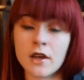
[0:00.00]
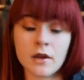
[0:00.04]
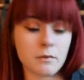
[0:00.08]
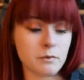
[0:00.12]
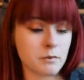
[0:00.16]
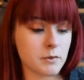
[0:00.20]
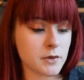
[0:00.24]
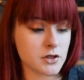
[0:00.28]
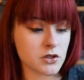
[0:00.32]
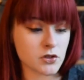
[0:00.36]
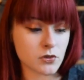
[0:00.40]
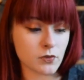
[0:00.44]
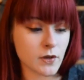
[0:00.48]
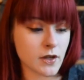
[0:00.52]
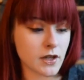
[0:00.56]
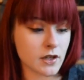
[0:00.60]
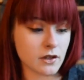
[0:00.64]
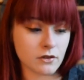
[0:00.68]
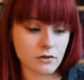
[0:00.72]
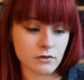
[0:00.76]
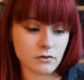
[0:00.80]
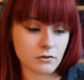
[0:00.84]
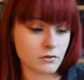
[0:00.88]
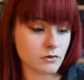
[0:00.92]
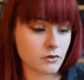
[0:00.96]

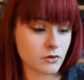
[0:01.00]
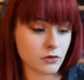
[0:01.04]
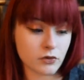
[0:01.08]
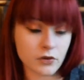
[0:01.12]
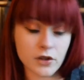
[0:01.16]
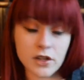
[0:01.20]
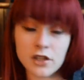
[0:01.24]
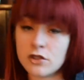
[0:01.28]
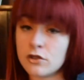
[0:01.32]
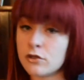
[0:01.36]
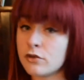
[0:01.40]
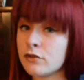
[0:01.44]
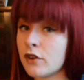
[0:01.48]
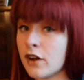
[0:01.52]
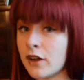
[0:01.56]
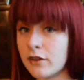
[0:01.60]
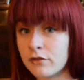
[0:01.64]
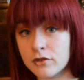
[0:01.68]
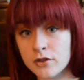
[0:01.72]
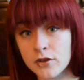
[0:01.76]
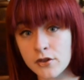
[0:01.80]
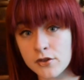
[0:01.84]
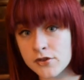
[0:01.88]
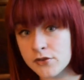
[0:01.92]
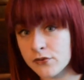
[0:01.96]
between 3 to 5
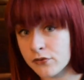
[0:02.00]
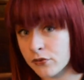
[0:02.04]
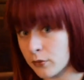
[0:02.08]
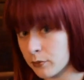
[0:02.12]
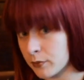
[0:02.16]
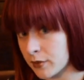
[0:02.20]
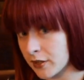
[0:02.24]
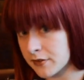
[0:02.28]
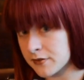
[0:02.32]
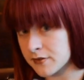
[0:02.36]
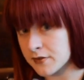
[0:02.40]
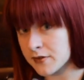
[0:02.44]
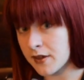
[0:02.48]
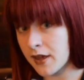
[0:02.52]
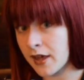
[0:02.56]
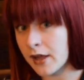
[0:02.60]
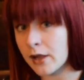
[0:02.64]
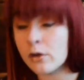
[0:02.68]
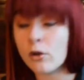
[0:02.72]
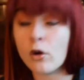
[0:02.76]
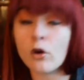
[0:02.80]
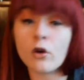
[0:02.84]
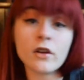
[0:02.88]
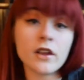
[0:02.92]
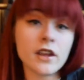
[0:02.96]
notes from that scale,
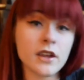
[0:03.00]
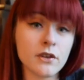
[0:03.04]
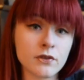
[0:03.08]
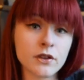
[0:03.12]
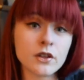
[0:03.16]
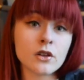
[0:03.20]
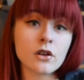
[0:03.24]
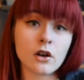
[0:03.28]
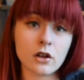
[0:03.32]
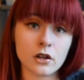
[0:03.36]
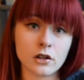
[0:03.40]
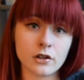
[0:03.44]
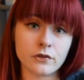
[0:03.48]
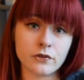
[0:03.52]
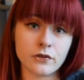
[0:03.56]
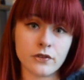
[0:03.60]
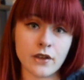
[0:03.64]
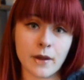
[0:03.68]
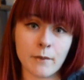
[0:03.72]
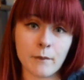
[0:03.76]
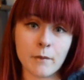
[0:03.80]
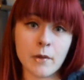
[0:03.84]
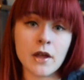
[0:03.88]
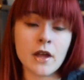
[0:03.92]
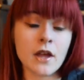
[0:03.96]
or even all of
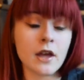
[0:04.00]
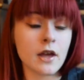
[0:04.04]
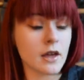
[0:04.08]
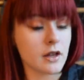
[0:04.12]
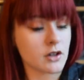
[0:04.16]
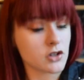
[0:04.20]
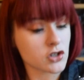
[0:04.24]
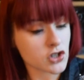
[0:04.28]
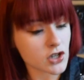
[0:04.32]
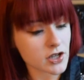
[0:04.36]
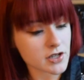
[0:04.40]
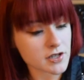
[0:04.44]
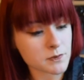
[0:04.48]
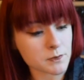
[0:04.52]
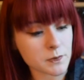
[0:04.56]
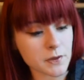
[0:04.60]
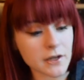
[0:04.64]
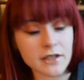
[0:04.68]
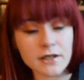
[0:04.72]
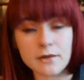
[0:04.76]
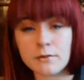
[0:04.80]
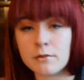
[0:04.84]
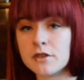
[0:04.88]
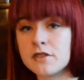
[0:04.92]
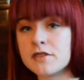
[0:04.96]
them. Just play
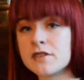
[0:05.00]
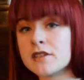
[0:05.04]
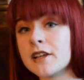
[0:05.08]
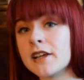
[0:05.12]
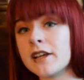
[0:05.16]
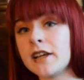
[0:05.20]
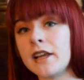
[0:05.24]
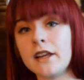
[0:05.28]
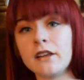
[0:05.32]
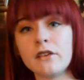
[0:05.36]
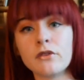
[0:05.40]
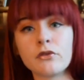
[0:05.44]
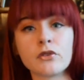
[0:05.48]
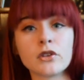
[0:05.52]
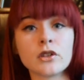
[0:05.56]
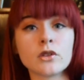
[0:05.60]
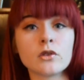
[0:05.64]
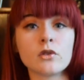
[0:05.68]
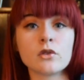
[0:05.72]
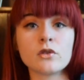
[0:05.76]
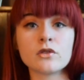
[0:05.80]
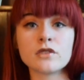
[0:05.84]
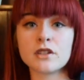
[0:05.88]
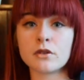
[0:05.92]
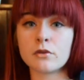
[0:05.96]
them in slightly different
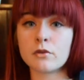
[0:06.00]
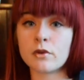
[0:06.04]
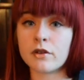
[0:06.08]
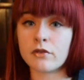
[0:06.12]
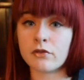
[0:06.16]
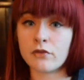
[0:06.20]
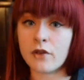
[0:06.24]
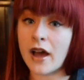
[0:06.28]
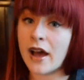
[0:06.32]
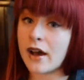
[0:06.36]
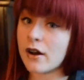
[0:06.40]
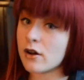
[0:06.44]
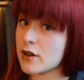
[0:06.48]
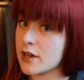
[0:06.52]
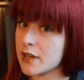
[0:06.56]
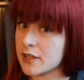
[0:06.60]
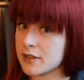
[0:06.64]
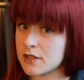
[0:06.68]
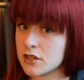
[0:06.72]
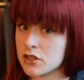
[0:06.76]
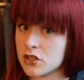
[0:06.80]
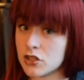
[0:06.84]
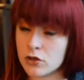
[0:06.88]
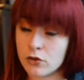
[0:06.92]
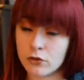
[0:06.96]
order with
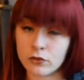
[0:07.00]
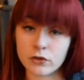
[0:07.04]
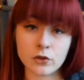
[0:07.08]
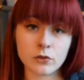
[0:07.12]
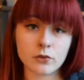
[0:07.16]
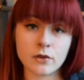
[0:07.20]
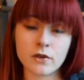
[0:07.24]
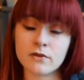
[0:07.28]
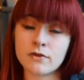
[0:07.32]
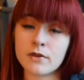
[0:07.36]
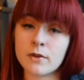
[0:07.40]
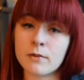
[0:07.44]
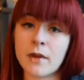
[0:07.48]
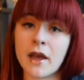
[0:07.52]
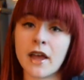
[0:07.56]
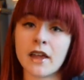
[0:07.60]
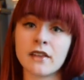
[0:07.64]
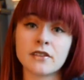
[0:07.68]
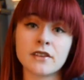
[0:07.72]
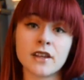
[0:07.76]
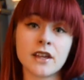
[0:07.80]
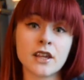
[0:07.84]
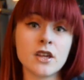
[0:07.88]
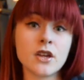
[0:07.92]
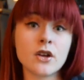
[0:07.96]
addition of the rhythm, and
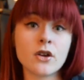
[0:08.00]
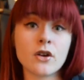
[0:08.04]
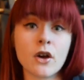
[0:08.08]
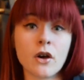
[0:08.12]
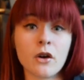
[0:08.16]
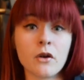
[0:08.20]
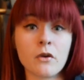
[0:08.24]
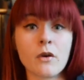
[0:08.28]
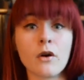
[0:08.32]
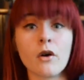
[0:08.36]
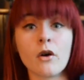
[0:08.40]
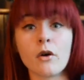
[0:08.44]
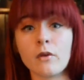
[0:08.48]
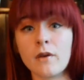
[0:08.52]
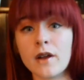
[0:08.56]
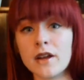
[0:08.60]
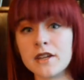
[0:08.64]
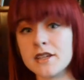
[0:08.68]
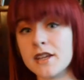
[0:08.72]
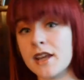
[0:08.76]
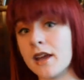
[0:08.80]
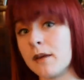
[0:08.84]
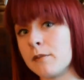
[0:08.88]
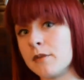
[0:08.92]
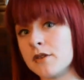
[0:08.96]
there you go,
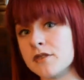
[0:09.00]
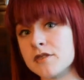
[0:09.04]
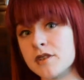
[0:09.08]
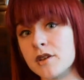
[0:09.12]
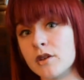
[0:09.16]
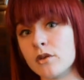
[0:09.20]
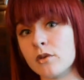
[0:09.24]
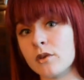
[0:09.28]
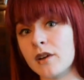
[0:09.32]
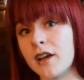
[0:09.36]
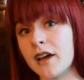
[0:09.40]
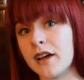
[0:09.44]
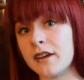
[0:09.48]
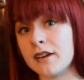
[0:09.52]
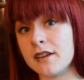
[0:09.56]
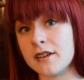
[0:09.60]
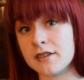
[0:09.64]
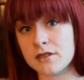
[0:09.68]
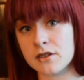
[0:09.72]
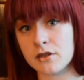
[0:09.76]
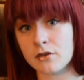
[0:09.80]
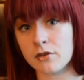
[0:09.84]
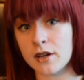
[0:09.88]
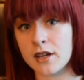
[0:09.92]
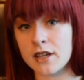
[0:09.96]
already a musical line is
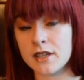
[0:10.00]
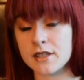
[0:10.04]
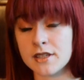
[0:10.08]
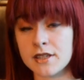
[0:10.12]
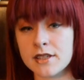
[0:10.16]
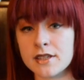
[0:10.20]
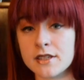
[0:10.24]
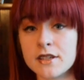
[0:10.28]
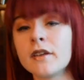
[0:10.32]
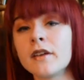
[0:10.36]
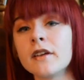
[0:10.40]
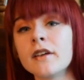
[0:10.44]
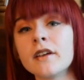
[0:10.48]
created.